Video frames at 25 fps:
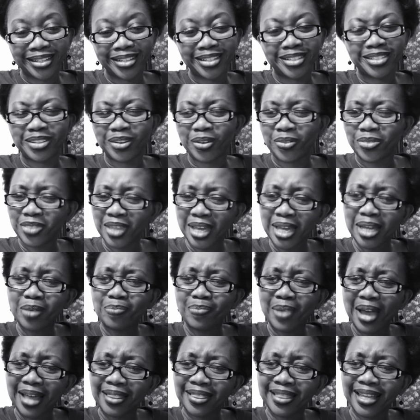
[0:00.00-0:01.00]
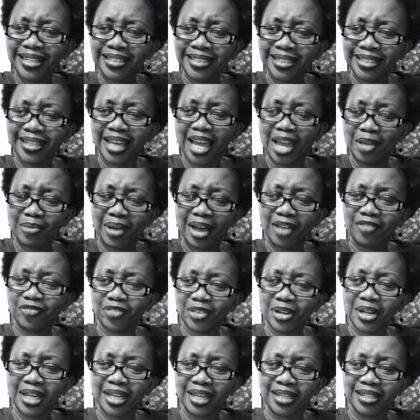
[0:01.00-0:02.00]
So think about that today, my
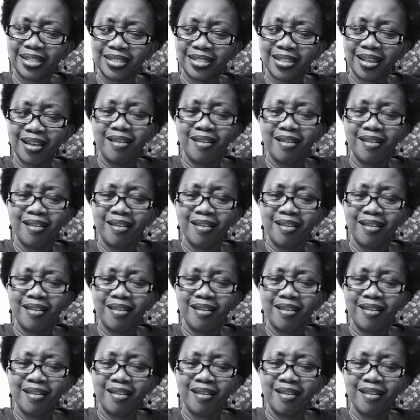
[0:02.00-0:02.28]
friends.